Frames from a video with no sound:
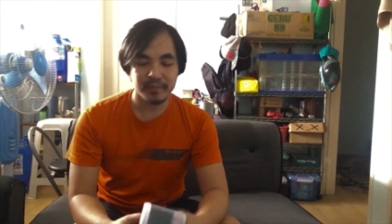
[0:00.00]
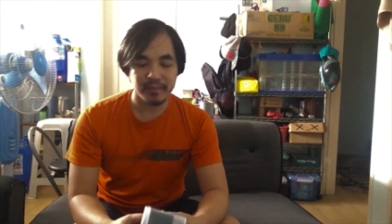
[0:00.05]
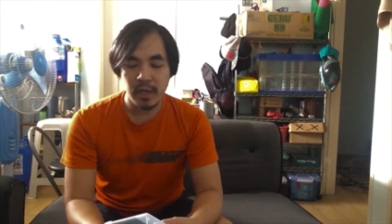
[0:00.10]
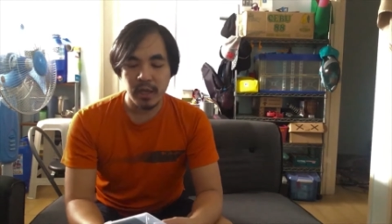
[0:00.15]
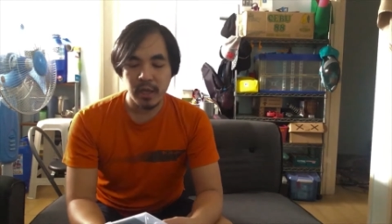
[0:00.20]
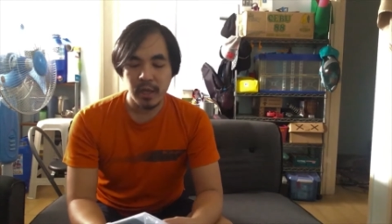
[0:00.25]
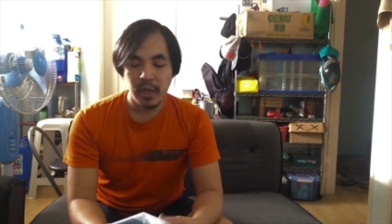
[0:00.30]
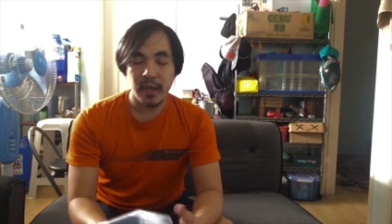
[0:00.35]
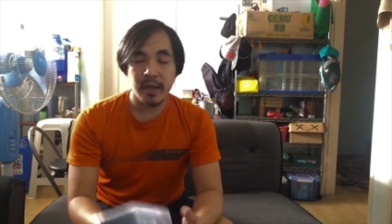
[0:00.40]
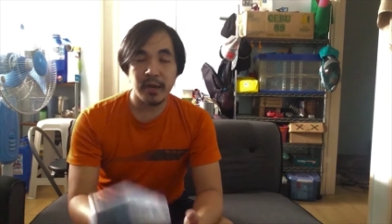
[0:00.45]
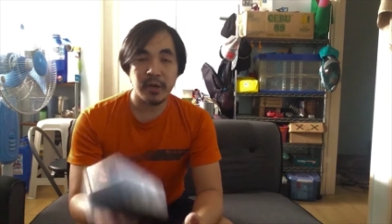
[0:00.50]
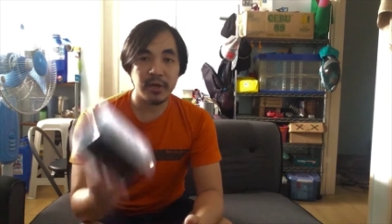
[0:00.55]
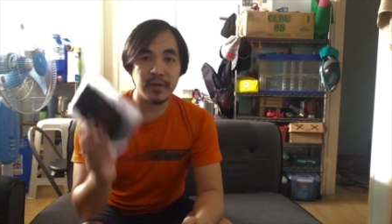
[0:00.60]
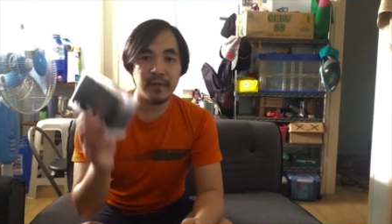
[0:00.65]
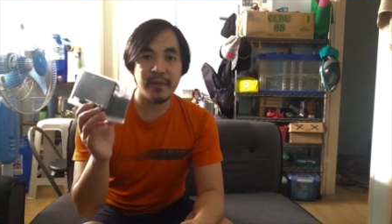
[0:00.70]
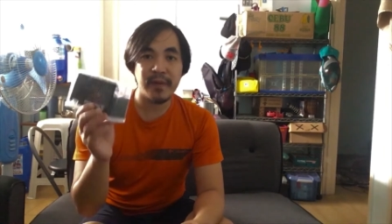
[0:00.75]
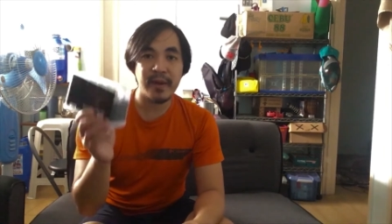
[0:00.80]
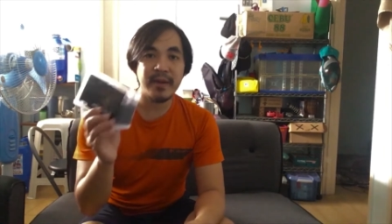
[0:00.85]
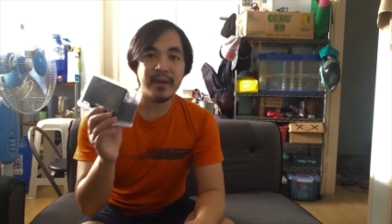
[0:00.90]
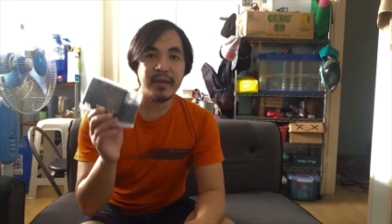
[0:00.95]
I heard
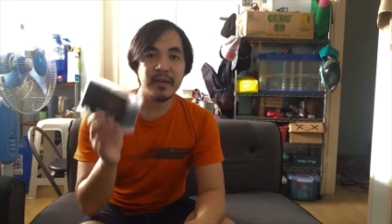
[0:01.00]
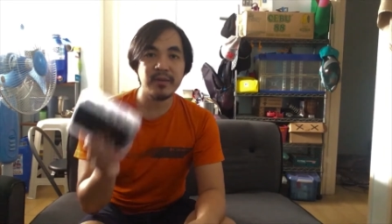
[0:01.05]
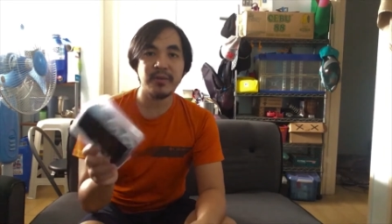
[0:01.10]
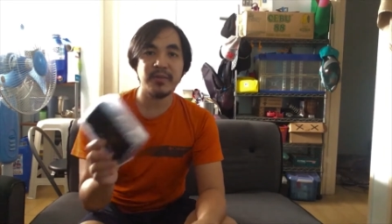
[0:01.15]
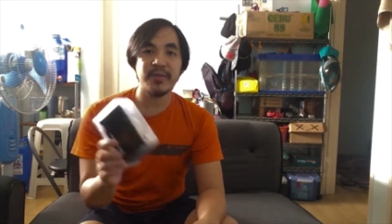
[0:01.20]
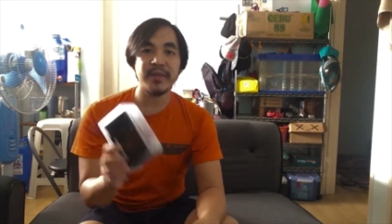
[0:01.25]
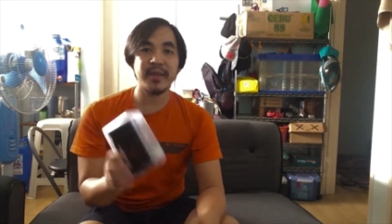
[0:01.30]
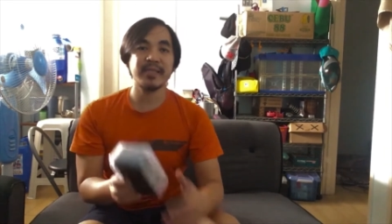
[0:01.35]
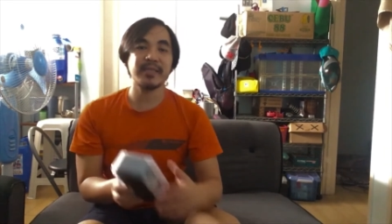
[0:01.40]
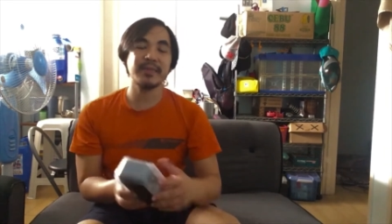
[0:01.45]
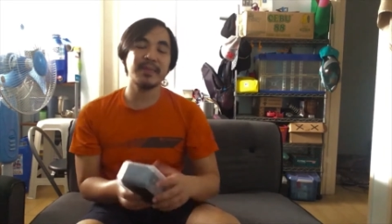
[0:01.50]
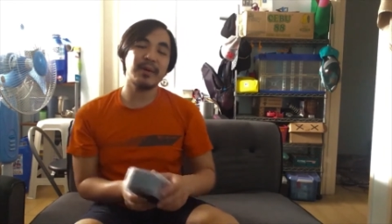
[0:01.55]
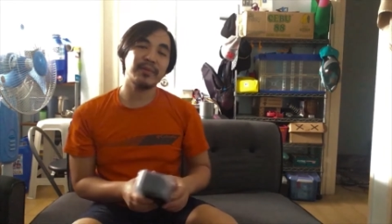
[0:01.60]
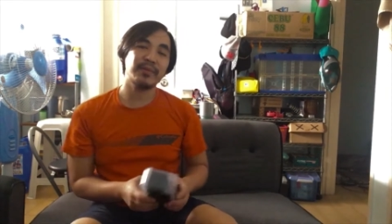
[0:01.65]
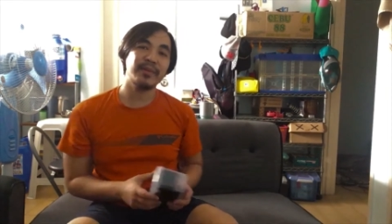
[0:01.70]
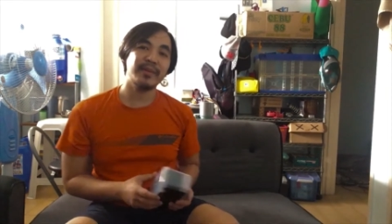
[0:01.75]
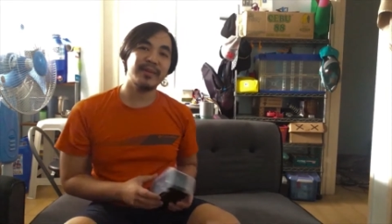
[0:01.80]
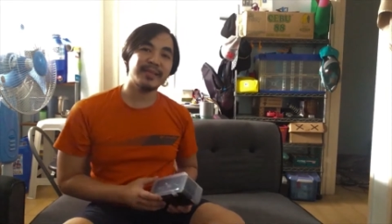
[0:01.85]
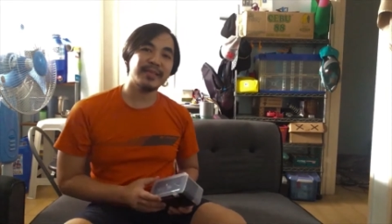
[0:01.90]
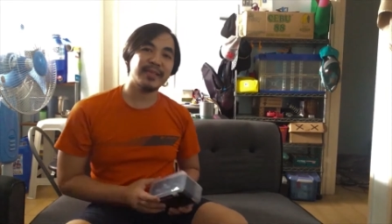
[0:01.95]
very good things about
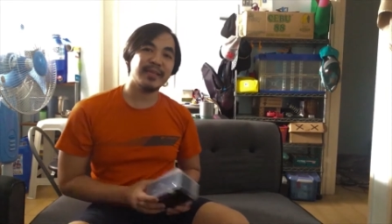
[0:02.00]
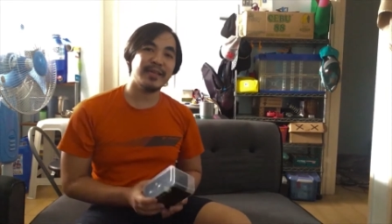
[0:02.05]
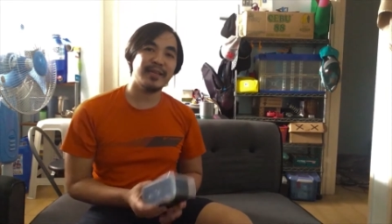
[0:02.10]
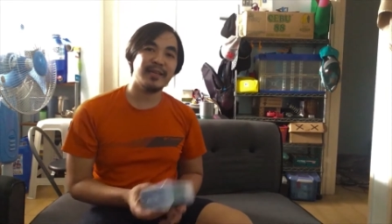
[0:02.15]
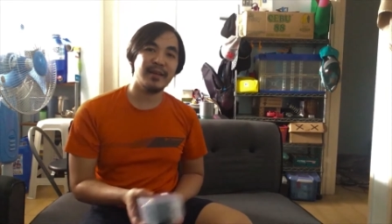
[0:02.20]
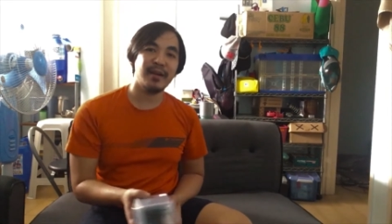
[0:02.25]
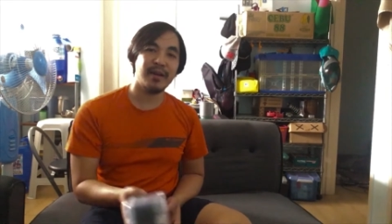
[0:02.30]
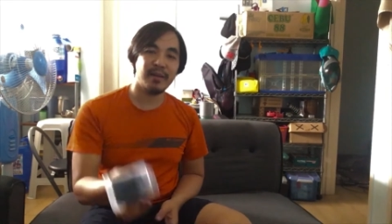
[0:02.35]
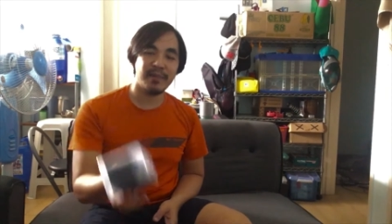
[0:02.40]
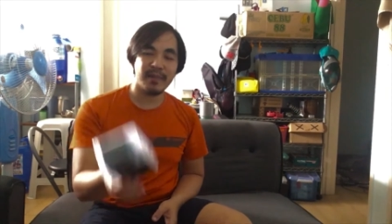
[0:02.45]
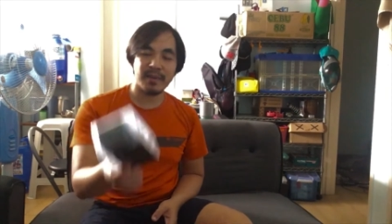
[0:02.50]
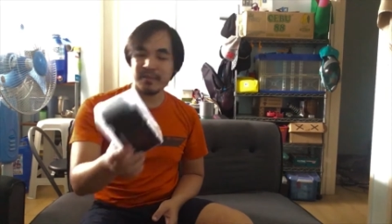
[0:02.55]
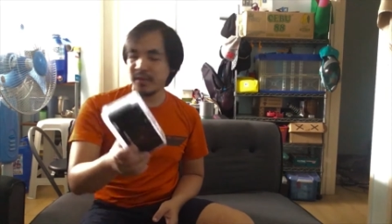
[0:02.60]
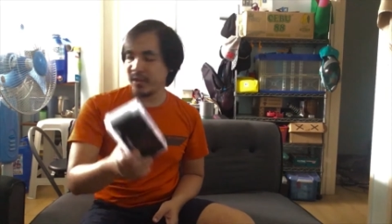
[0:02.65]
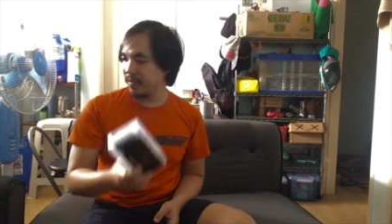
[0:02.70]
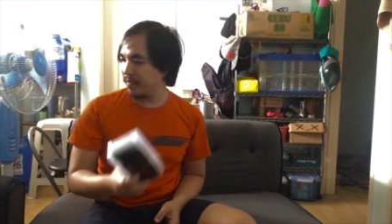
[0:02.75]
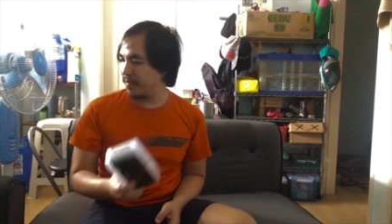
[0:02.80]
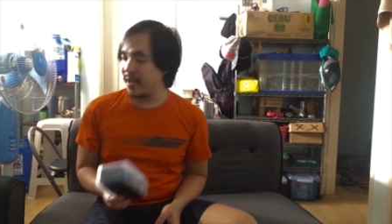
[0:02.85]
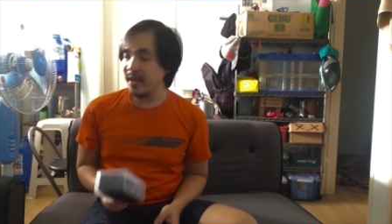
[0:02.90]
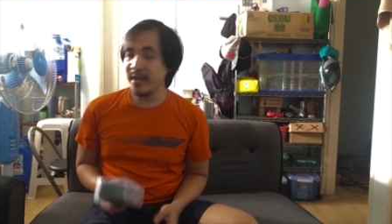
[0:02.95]
this Hummingbird
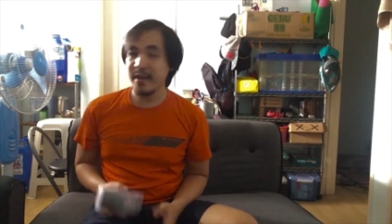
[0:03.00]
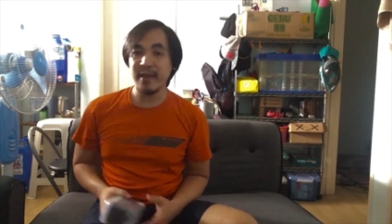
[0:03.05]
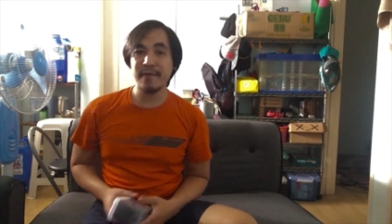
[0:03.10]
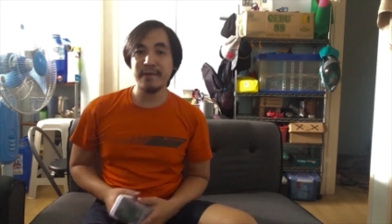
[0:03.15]
BNF,